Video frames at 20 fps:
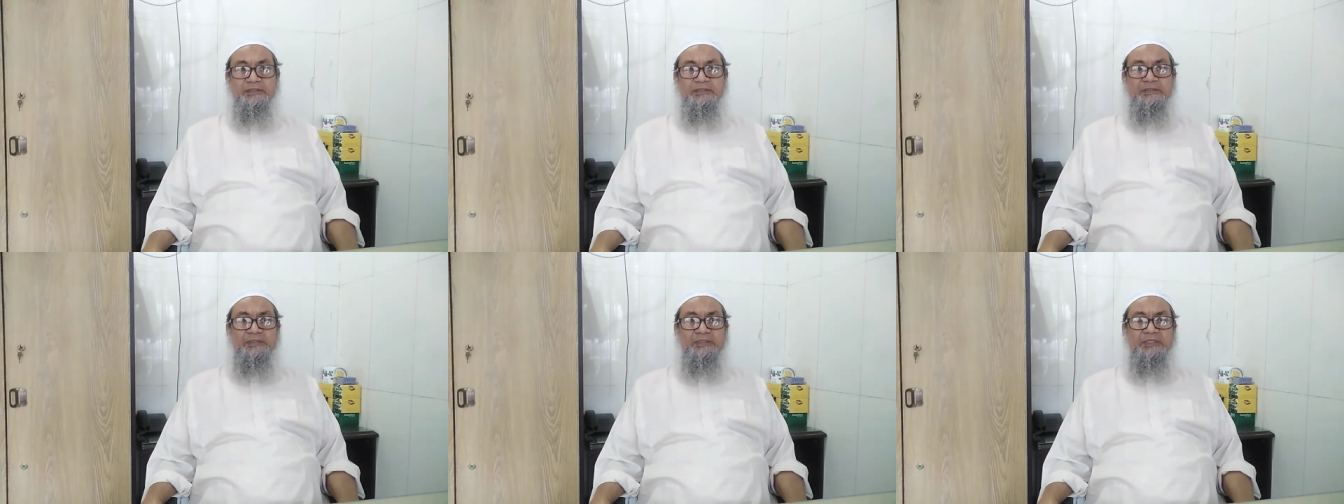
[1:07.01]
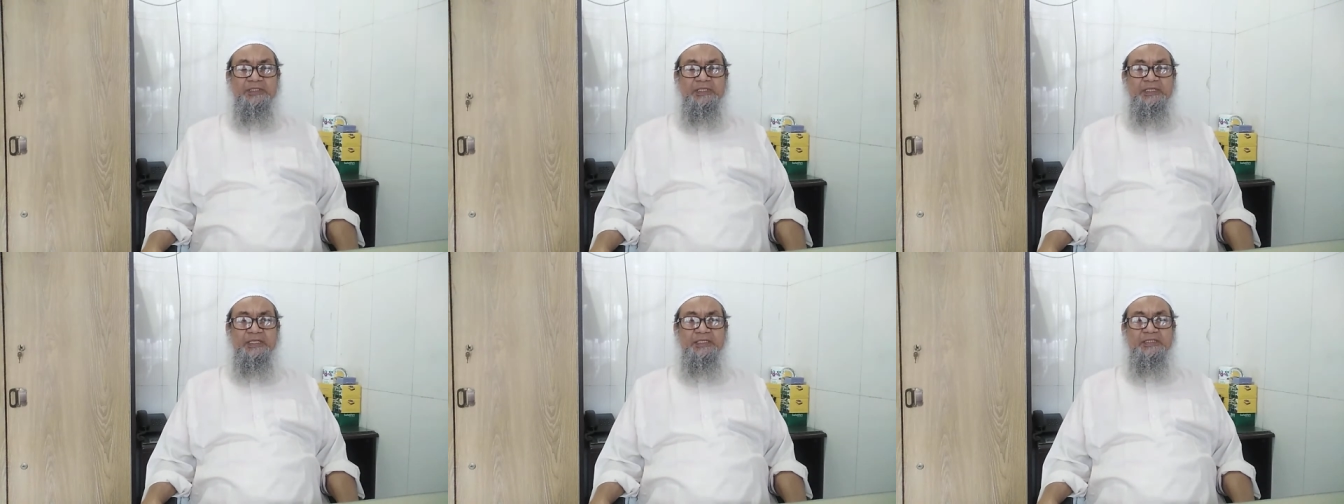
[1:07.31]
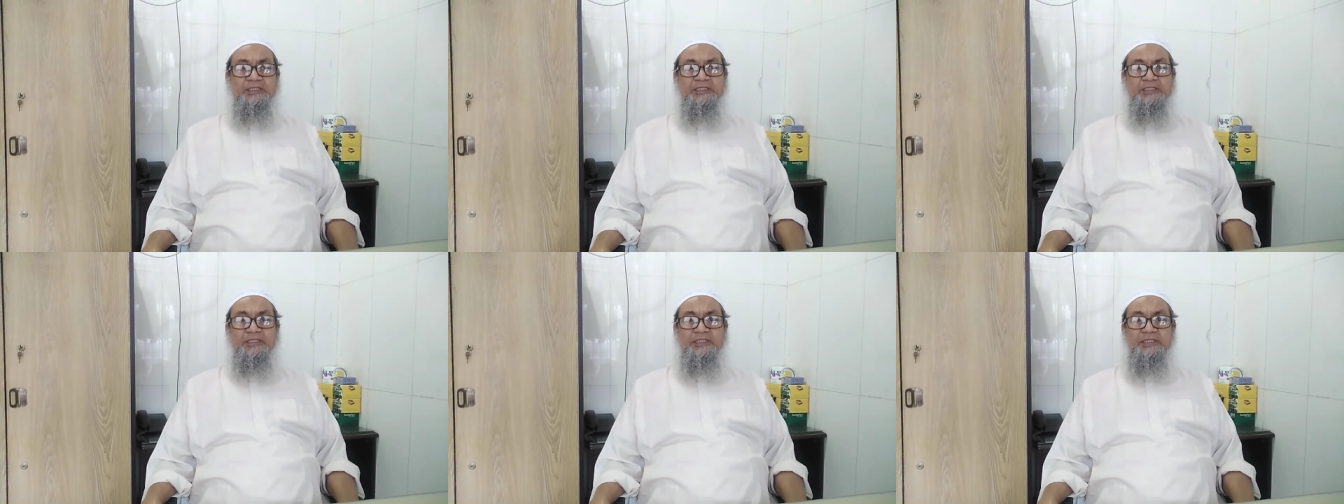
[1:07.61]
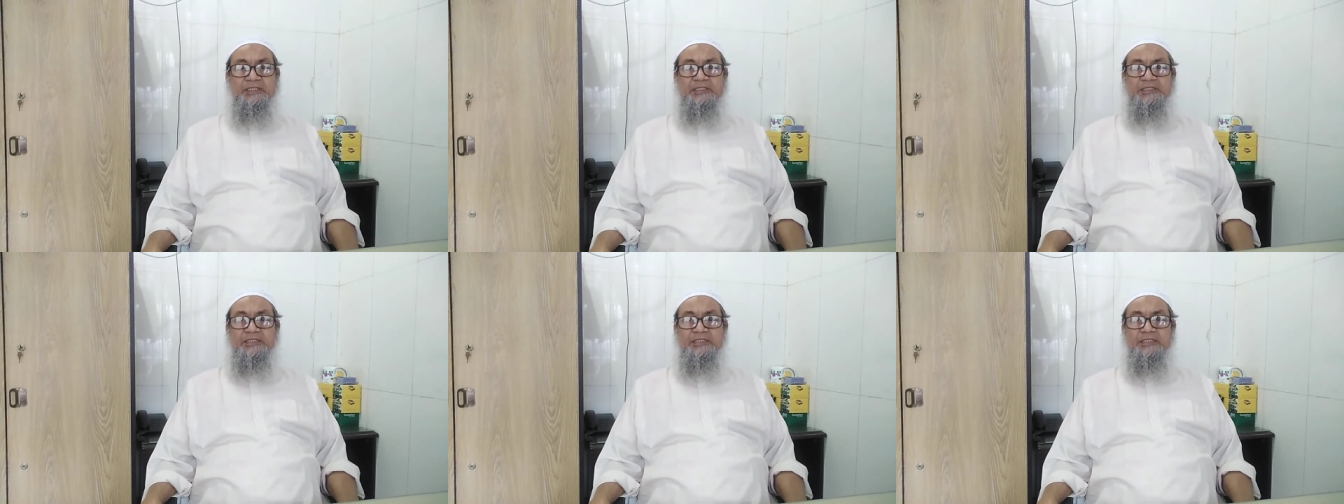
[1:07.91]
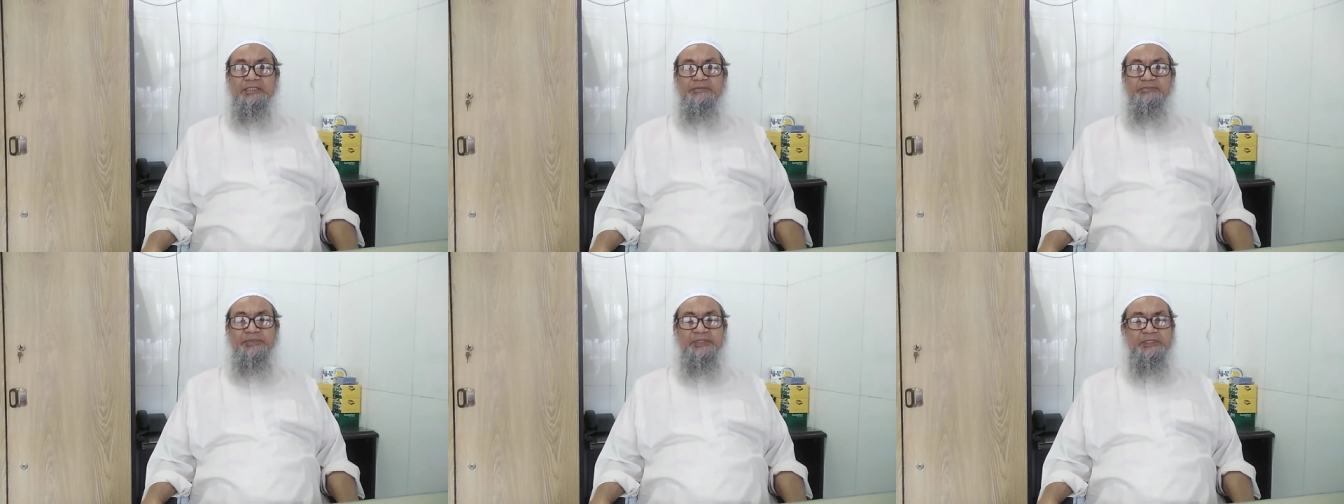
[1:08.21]
C is
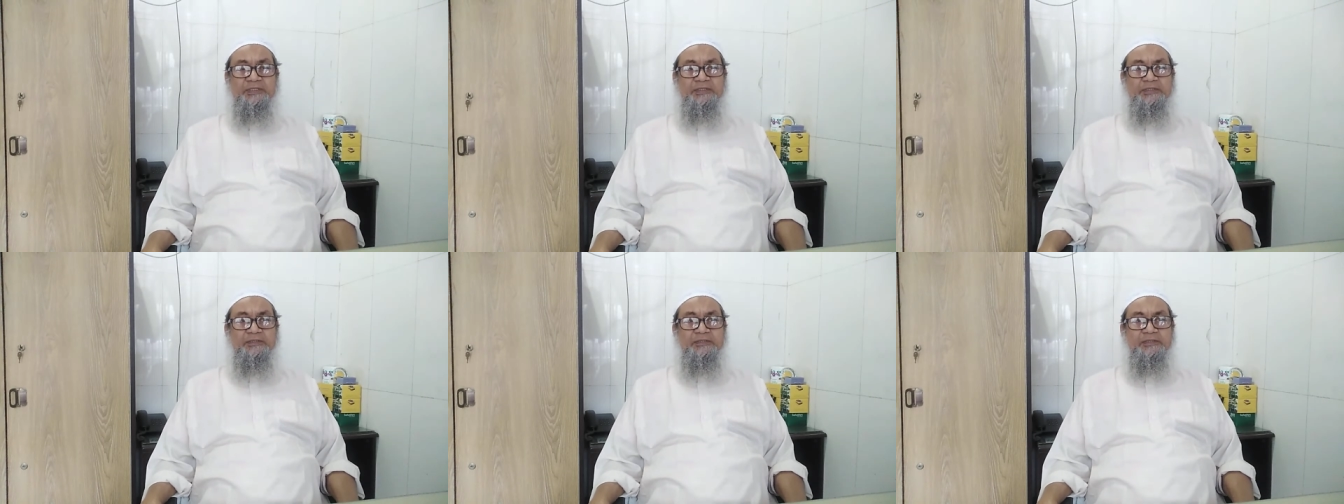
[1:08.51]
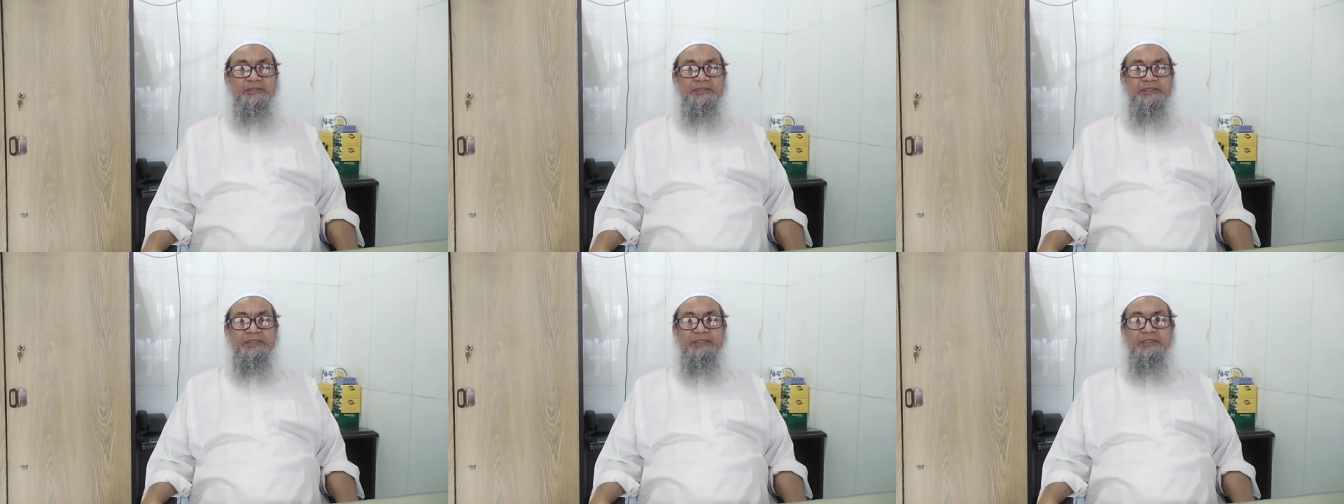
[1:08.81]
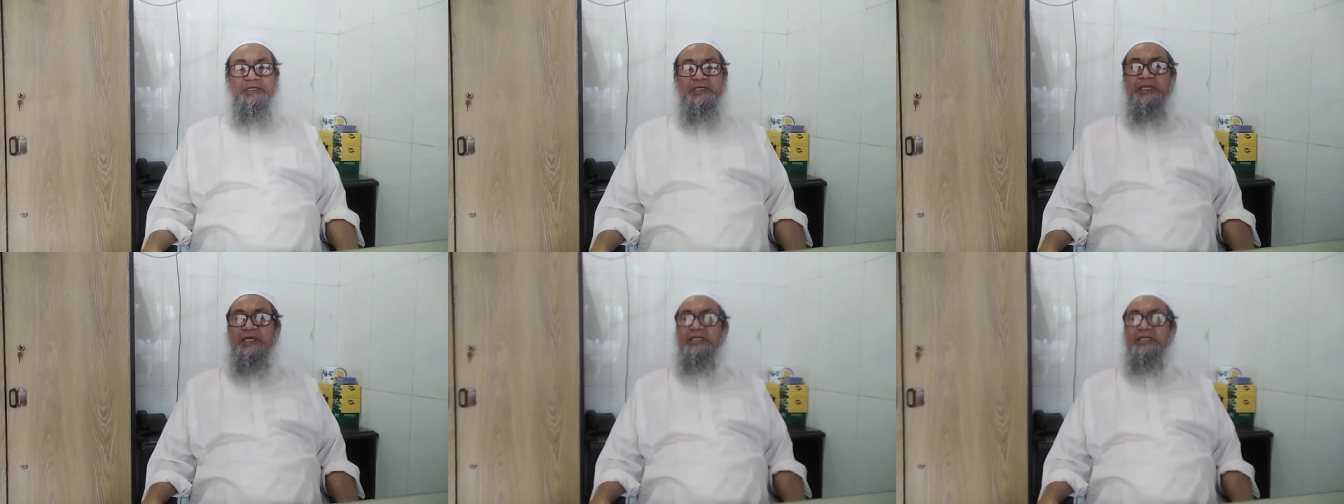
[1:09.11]
CCB,